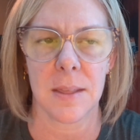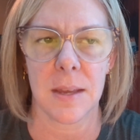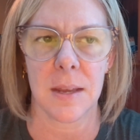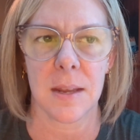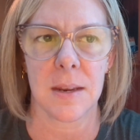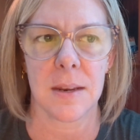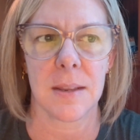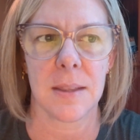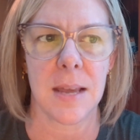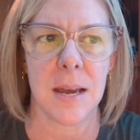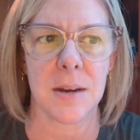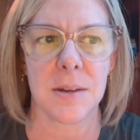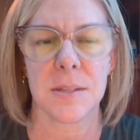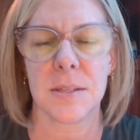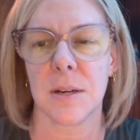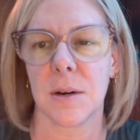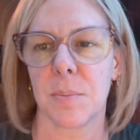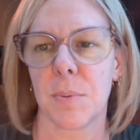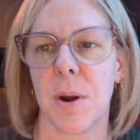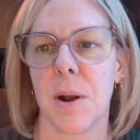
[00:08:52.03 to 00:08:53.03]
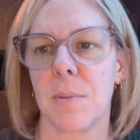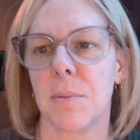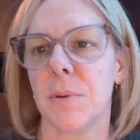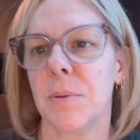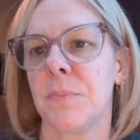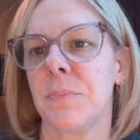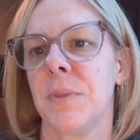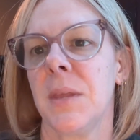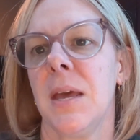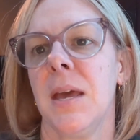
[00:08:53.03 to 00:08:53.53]
then that is their
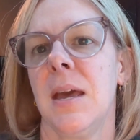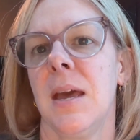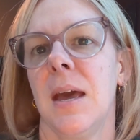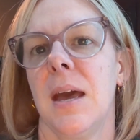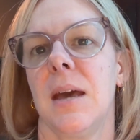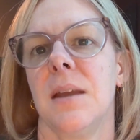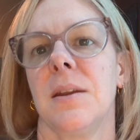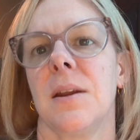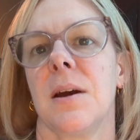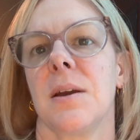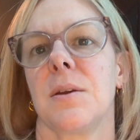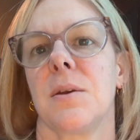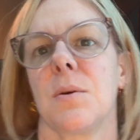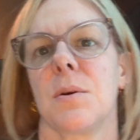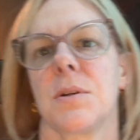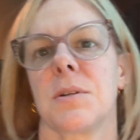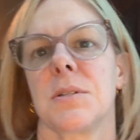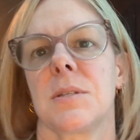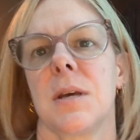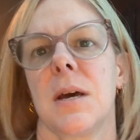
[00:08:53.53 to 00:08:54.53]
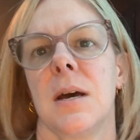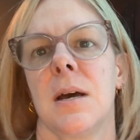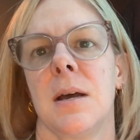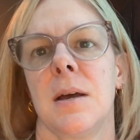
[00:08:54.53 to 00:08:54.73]
problem and not yours.